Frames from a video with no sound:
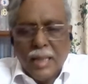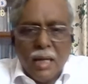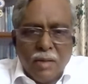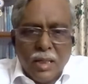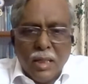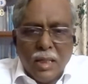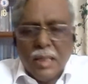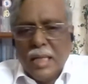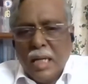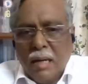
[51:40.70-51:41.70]
And they
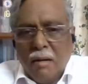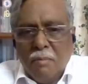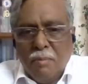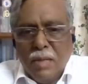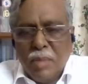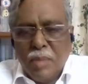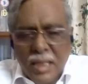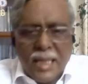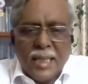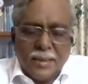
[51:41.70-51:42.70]
have been
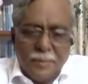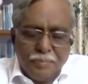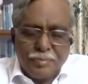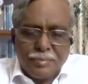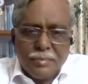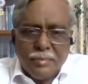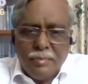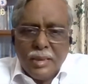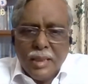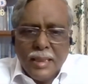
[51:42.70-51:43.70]
bringing
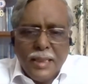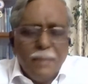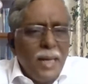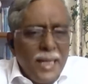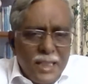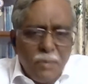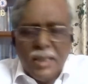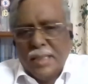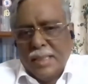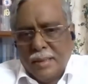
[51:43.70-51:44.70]
the
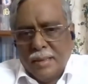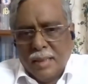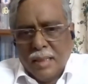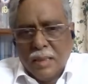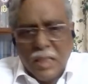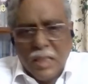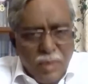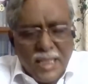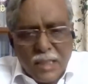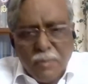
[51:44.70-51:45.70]
management, the
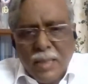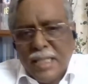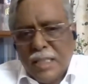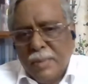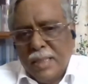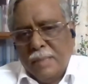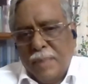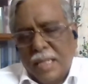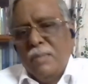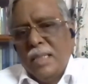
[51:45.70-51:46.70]
business management
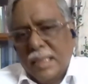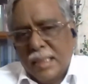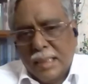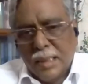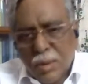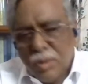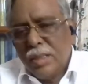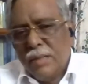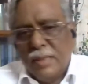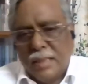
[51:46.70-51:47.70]
parameters into
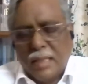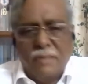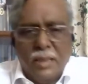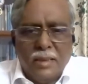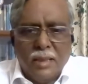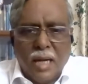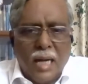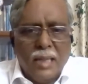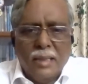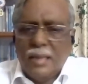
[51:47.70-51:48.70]
the civil service,
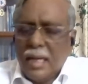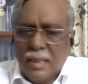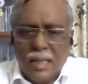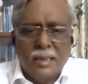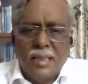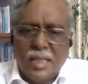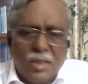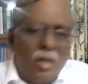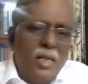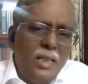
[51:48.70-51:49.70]
and that has
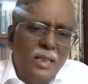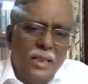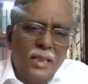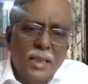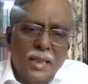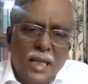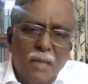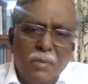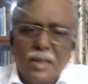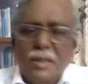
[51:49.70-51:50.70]
destroyed the
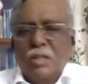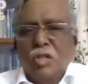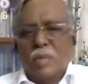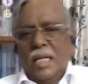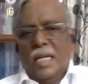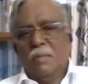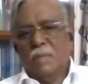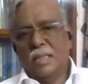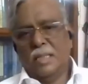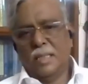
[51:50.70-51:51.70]
element, human
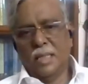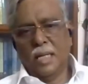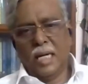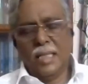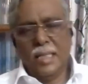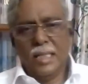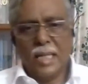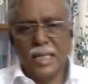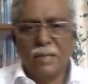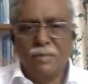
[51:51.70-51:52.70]
element, and
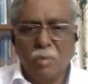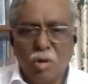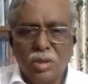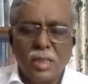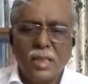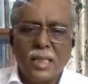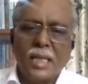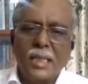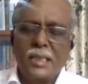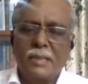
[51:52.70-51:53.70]
the kind of emotions
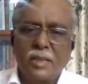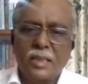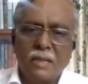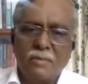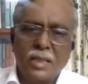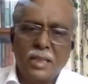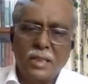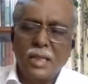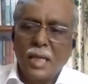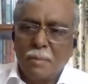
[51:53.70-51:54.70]
that the civil
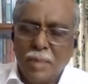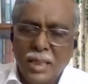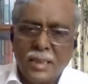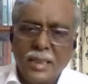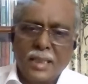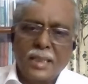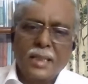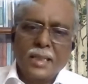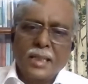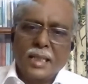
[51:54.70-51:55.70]
servant brings
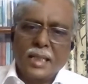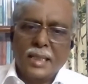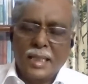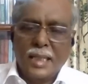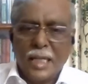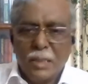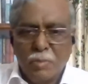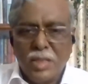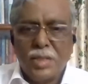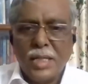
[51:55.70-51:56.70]
in the
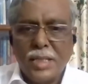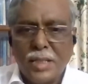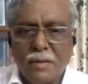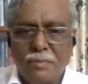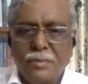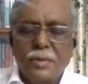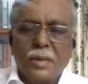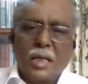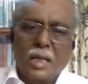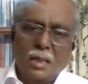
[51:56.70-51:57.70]
administration
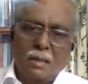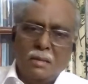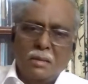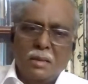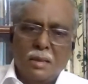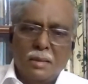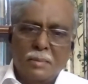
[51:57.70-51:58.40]
of